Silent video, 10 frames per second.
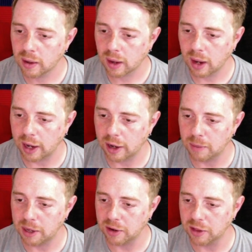I couldn't
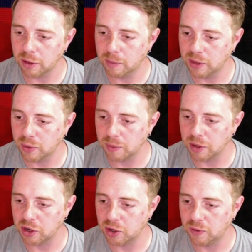bid on it though. Bids were up to
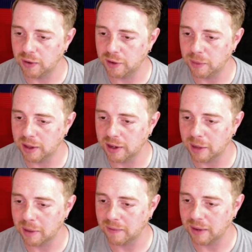$250 by the time
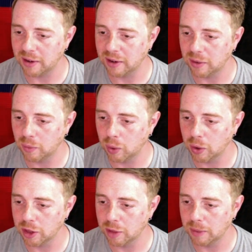I found it.
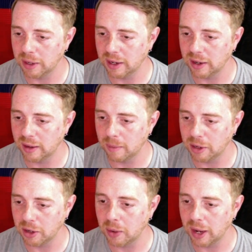Worth it, but
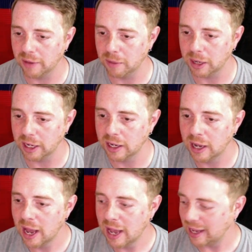don't have the money.
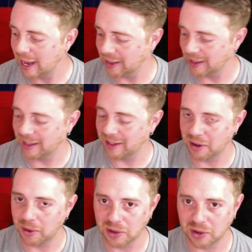Yeah, that's
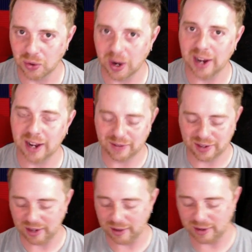always a drag. I've
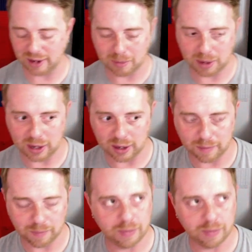seen some. What